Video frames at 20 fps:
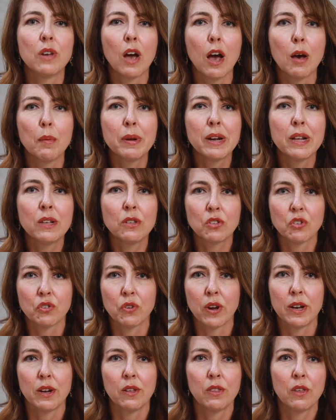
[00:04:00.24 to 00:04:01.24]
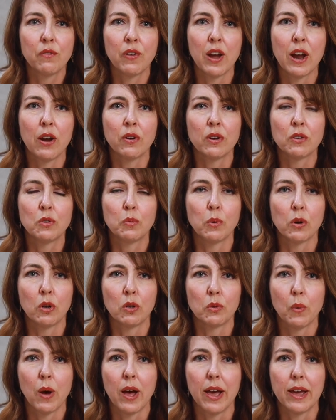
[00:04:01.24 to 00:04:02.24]
dominant strain of the virus
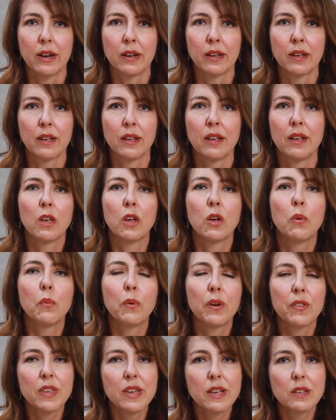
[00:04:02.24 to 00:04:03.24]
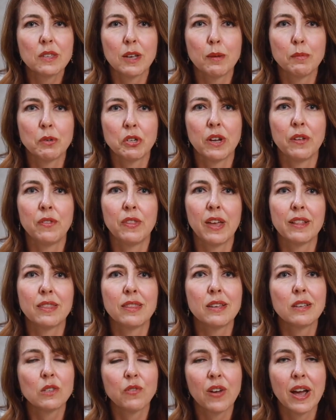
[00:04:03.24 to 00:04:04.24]
worldwide, with the assumption that
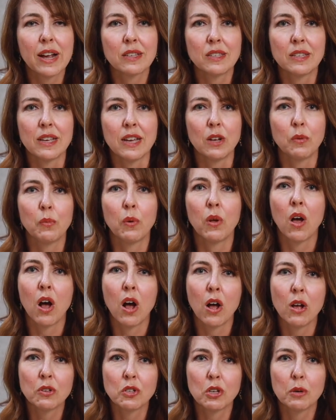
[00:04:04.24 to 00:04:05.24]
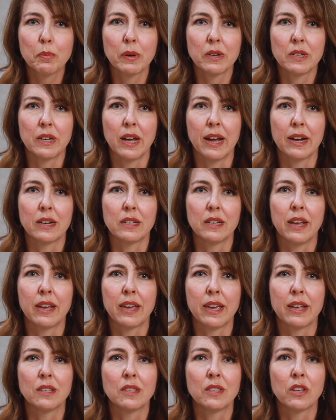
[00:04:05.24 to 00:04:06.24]
this vaccine will also protect
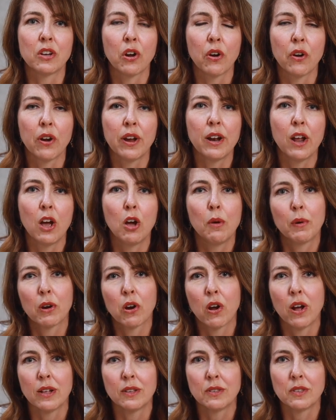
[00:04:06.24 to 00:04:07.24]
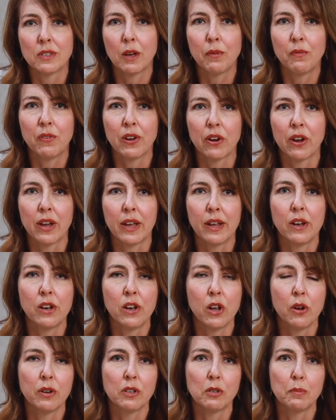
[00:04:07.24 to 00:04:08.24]
against the current Omicron subvariant
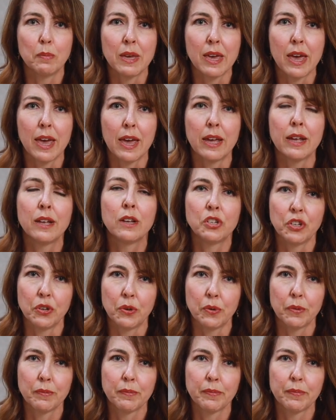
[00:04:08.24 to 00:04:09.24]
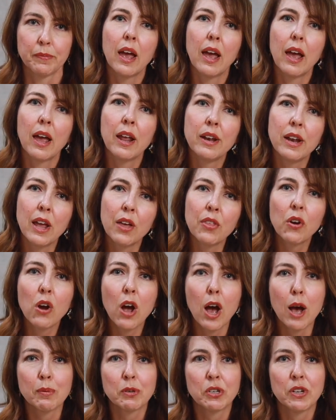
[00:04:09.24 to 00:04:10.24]
known as BA.2. Another
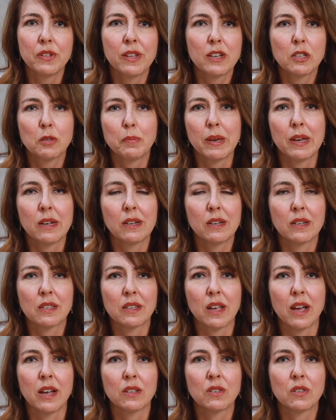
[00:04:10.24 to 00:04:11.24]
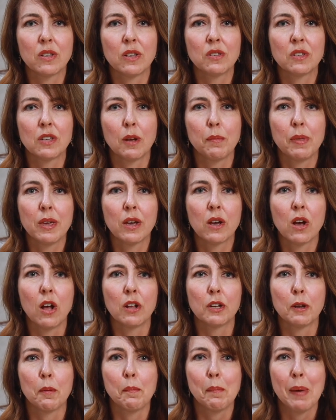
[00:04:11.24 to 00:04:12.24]
option that's being discussed is something
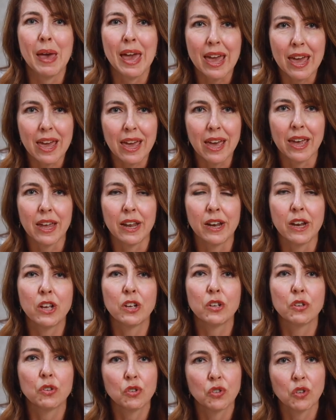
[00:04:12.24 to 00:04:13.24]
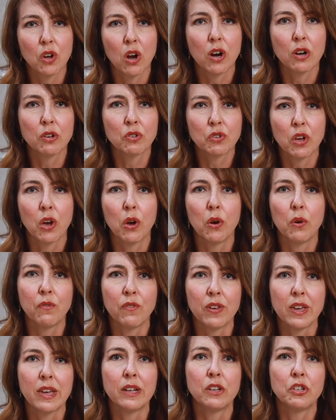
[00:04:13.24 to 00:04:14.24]
called a pan
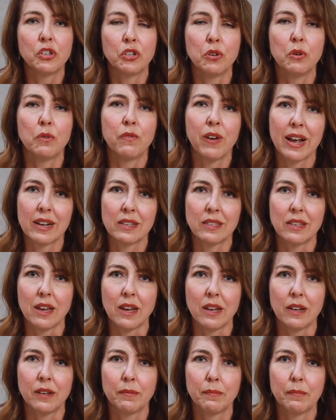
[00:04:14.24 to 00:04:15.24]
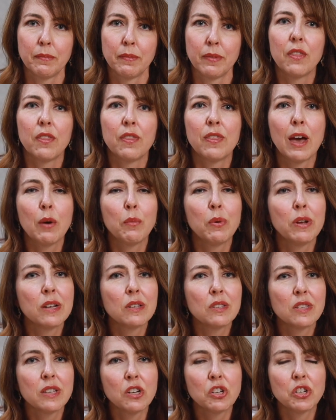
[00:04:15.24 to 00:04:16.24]
SARS-CoV-2 vaccine that would
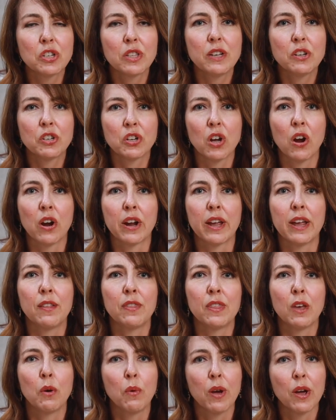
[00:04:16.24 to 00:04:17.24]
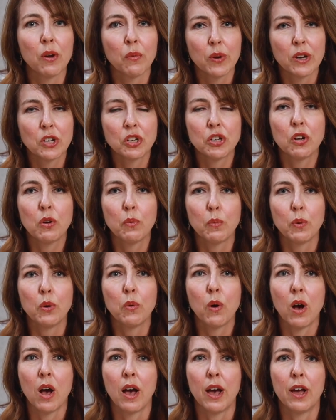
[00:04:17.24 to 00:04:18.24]
essentially target the original
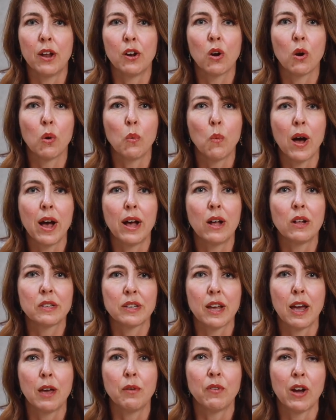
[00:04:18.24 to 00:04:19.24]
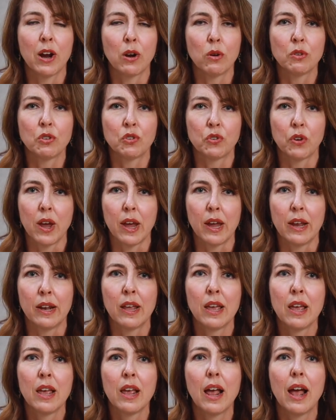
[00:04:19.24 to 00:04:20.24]
Wuhan or wild-type viral strain,
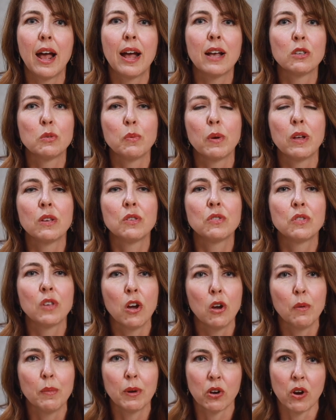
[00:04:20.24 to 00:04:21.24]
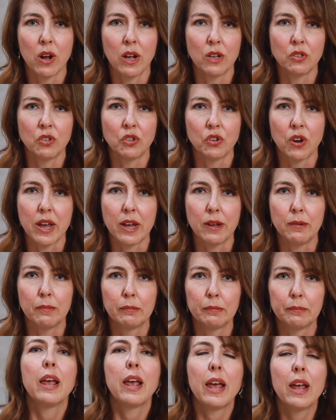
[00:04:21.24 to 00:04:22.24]
as well as the Omicron strain.
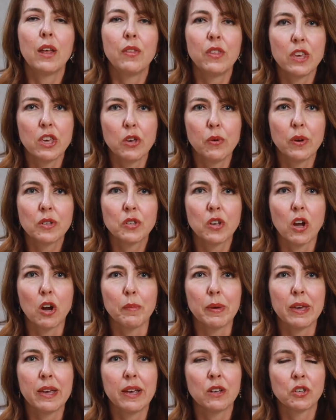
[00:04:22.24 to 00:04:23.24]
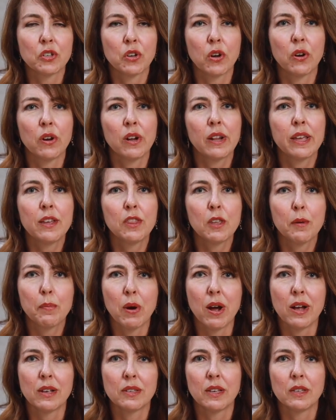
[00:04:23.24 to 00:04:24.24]
And the U.S. Army is currently in the
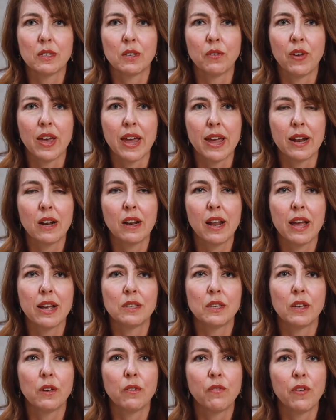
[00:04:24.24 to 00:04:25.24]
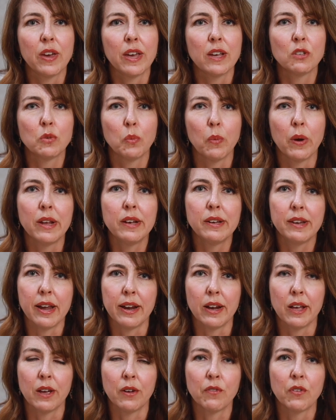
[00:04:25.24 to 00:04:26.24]
process of analyzing Phase 1
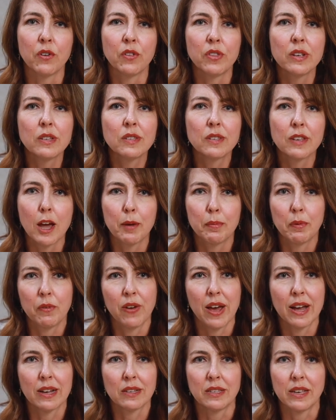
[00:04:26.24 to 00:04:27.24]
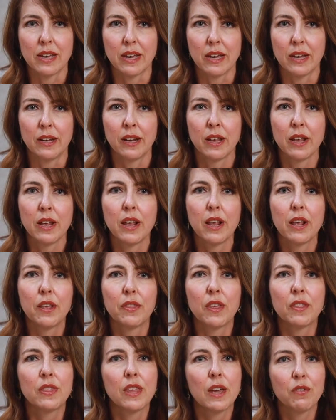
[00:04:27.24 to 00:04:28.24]
data for this type of vaccine
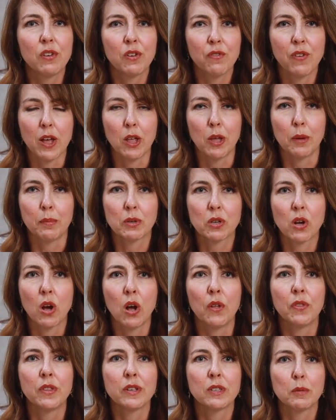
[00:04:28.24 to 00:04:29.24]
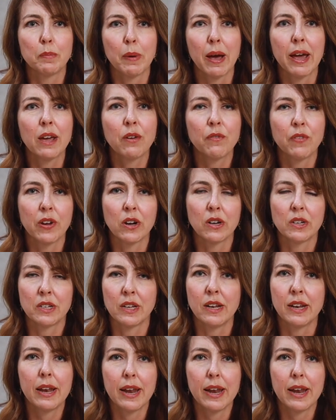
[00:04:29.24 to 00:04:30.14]
that they've developed, called the spike ferritin